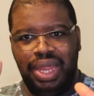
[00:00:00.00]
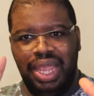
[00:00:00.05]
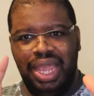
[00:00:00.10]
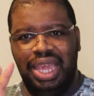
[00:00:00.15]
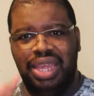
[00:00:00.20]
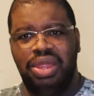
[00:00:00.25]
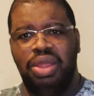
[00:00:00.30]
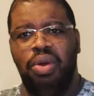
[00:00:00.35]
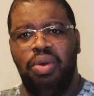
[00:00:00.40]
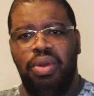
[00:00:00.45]

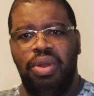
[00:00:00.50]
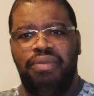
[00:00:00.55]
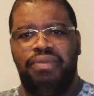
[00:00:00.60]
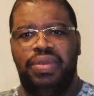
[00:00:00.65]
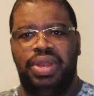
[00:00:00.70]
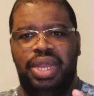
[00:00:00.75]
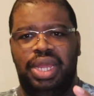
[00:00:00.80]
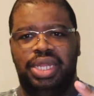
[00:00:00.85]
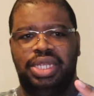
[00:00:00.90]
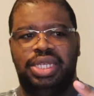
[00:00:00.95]
In the
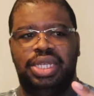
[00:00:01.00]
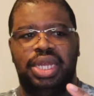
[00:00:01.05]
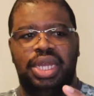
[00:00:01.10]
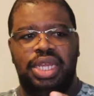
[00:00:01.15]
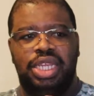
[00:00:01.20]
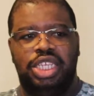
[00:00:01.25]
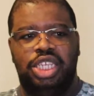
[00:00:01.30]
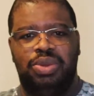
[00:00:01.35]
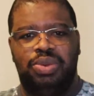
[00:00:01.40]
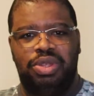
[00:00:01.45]
orphanage,
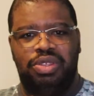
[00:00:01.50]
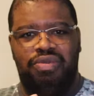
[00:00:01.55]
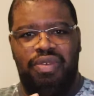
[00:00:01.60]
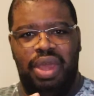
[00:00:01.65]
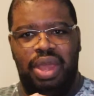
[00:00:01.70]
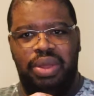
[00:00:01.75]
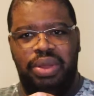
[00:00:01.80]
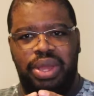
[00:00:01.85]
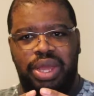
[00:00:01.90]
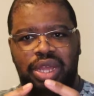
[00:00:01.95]
she was
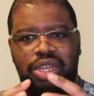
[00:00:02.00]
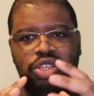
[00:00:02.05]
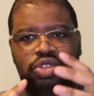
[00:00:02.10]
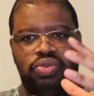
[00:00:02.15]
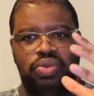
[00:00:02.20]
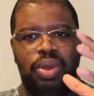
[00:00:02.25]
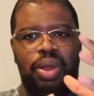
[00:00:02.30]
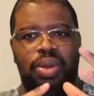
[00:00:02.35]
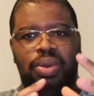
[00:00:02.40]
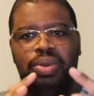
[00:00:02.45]
very
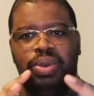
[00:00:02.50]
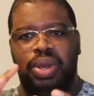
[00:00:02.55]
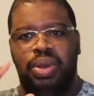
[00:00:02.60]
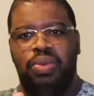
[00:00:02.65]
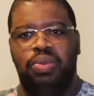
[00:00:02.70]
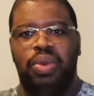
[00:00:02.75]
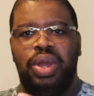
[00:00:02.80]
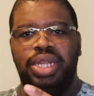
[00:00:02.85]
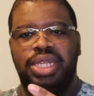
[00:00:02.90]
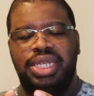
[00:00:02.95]
controlled
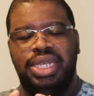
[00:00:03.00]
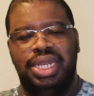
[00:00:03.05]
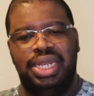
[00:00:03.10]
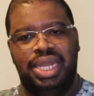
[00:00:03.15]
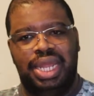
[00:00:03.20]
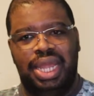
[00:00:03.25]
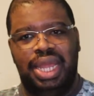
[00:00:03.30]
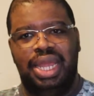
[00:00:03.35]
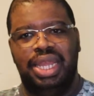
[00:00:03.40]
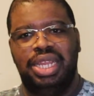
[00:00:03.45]
in what she
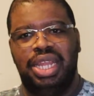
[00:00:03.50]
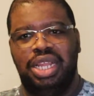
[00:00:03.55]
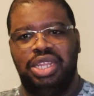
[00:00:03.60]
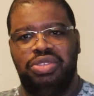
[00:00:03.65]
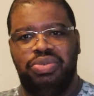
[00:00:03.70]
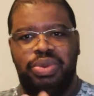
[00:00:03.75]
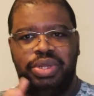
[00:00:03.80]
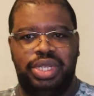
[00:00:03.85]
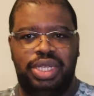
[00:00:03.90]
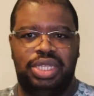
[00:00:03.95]
did, and
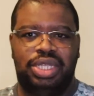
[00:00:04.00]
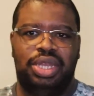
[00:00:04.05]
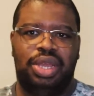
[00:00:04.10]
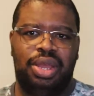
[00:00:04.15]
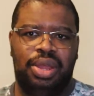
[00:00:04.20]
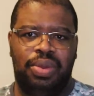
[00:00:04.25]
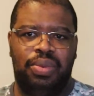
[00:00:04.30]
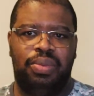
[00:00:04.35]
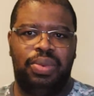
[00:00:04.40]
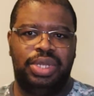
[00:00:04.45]
switching to
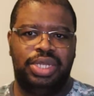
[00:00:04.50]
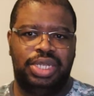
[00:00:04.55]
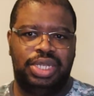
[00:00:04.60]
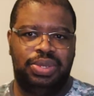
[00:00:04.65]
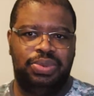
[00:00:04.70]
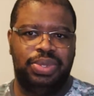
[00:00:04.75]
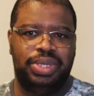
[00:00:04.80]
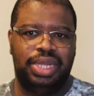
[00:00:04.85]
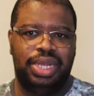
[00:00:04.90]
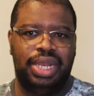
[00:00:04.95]
her when she
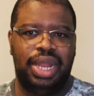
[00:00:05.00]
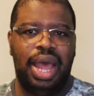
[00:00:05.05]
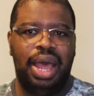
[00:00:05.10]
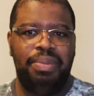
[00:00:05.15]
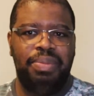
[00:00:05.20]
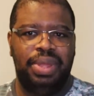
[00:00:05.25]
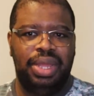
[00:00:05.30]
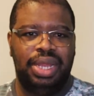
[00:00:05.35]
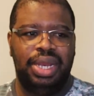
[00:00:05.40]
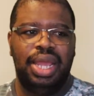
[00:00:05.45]
was
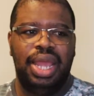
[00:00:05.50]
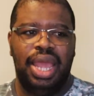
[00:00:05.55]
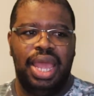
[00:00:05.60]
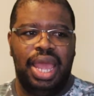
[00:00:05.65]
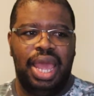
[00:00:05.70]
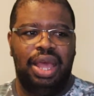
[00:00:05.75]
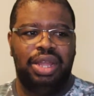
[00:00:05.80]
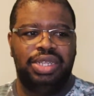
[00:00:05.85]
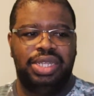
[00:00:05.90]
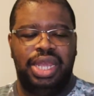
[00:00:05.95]
adopted,
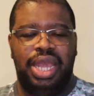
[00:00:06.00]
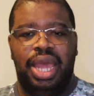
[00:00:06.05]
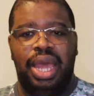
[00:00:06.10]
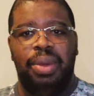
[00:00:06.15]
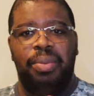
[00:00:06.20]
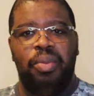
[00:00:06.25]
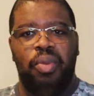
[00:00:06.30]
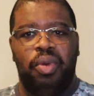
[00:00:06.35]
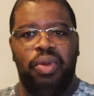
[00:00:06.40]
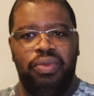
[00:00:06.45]
how she
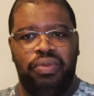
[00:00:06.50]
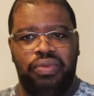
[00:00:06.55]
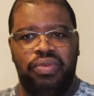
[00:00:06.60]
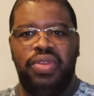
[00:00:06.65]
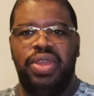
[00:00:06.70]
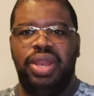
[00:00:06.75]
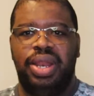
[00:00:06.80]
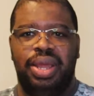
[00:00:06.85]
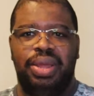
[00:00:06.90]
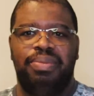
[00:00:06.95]
had more
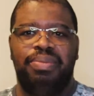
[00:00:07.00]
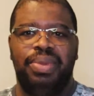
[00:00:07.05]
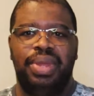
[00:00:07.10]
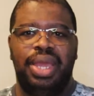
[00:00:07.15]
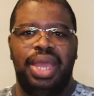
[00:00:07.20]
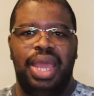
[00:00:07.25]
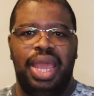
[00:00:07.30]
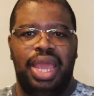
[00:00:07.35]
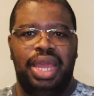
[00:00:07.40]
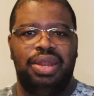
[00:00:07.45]
freedom.
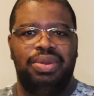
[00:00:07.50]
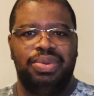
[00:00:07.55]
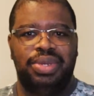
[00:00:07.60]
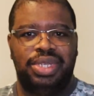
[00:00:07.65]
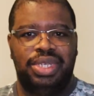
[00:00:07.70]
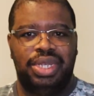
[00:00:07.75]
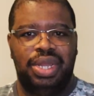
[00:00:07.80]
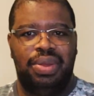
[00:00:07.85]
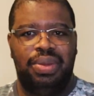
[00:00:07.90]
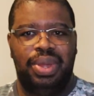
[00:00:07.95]
And it was
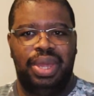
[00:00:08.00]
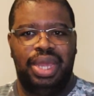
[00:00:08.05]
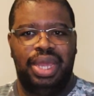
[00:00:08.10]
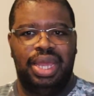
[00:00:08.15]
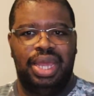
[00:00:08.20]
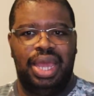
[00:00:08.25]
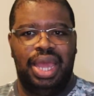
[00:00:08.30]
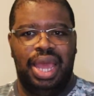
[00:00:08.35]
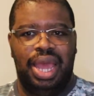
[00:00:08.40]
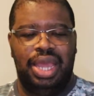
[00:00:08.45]

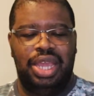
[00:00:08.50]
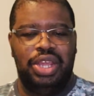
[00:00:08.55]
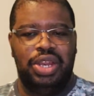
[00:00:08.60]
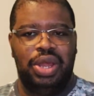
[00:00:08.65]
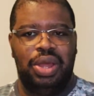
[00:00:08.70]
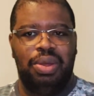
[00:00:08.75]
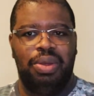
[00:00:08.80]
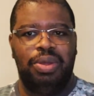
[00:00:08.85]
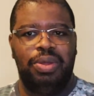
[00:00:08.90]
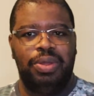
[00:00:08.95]
showing,
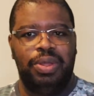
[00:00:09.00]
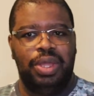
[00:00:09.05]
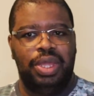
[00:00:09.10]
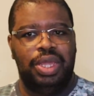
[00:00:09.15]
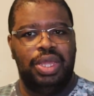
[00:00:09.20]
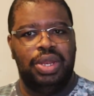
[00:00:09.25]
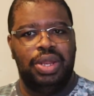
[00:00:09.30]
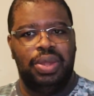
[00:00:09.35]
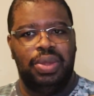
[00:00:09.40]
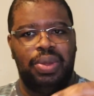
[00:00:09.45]

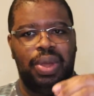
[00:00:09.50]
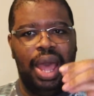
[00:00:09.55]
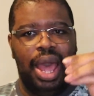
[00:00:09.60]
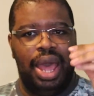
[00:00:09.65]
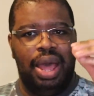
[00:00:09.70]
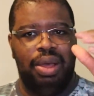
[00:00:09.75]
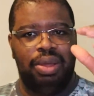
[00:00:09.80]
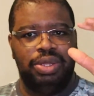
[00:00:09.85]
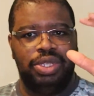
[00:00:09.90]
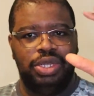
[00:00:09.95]

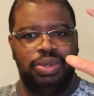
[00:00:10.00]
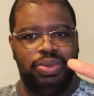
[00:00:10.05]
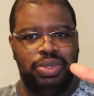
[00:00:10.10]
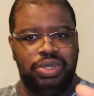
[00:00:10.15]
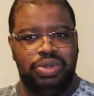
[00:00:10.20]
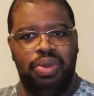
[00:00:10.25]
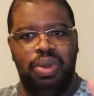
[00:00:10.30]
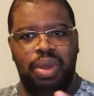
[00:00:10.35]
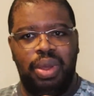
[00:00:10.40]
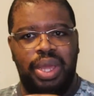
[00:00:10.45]
how she was
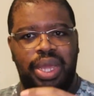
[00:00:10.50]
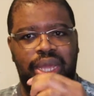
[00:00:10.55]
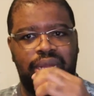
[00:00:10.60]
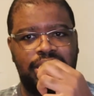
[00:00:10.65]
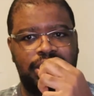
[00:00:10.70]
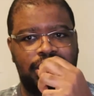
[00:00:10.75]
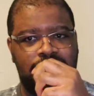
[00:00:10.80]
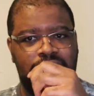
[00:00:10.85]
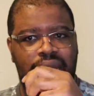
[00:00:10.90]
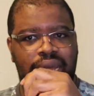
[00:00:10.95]
growing in
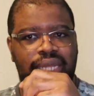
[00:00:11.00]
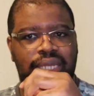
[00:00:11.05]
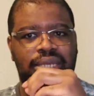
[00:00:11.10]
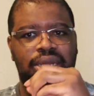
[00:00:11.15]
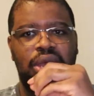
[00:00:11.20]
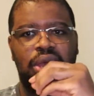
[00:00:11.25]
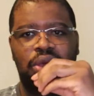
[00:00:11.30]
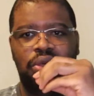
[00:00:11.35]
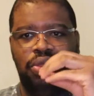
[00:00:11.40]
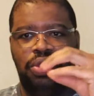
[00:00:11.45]
chess
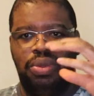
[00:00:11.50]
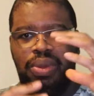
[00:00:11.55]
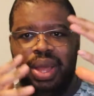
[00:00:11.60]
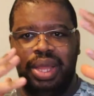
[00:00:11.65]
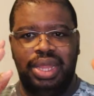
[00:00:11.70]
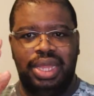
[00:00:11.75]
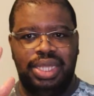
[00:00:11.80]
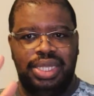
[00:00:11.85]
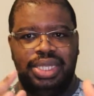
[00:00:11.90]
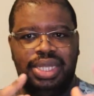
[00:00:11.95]

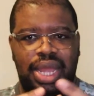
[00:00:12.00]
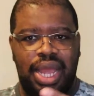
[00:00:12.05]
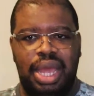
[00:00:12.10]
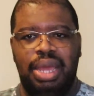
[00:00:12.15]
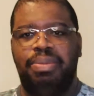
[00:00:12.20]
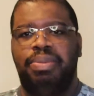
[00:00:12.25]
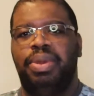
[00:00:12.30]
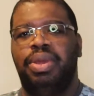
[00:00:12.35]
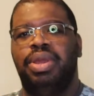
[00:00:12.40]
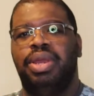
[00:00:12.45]
throughout this
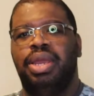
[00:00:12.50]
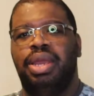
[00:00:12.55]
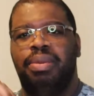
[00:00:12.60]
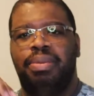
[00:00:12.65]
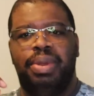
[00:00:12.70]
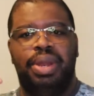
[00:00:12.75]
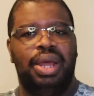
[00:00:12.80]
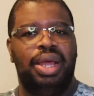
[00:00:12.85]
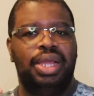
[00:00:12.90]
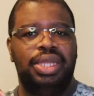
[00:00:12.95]
time period,
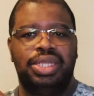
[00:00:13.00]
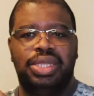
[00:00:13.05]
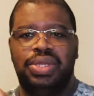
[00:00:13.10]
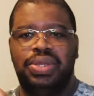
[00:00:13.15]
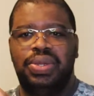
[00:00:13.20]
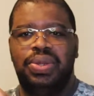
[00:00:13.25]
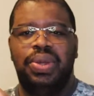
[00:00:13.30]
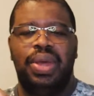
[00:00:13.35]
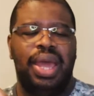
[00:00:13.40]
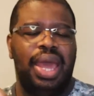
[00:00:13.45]
but
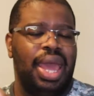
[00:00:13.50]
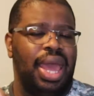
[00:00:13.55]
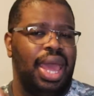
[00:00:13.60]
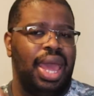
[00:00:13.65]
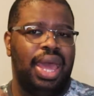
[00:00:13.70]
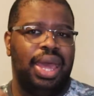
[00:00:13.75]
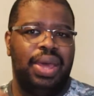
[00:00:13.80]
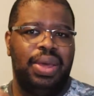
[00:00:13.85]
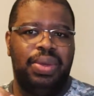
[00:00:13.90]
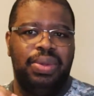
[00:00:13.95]
also
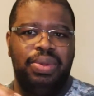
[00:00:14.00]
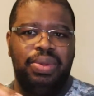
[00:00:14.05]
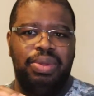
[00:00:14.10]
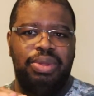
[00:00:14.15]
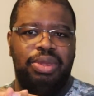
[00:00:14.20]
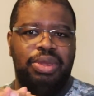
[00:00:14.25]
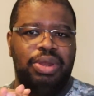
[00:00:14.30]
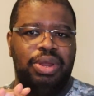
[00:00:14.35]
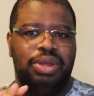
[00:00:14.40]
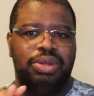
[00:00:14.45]
how,
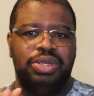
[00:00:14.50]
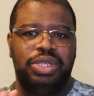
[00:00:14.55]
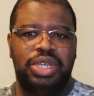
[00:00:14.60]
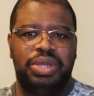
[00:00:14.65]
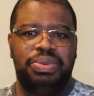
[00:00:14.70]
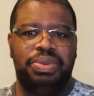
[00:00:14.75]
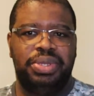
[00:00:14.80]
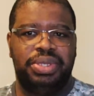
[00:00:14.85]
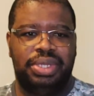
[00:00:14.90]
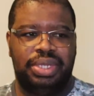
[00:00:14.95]
she
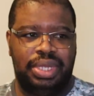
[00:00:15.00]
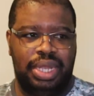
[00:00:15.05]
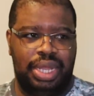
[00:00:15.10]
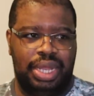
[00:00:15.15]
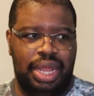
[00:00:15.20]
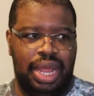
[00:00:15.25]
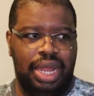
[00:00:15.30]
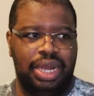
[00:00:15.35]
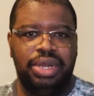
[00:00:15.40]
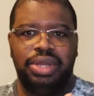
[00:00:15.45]
was
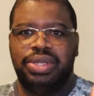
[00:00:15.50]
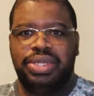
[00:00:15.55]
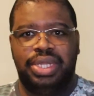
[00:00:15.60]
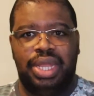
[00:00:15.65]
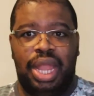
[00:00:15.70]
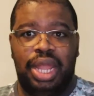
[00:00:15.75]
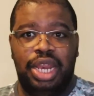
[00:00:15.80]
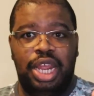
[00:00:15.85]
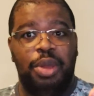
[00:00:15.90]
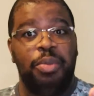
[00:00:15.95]

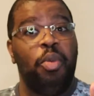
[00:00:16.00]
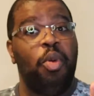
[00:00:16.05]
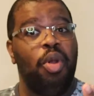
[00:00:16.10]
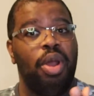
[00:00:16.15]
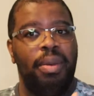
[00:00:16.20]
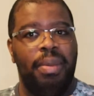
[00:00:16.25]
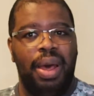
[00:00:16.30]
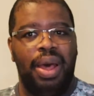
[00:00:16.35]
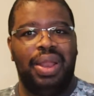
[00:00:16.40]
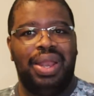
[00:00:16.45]
understanding
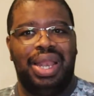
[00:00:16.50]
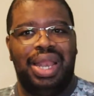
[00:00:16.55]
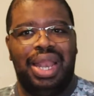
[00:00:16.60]
more about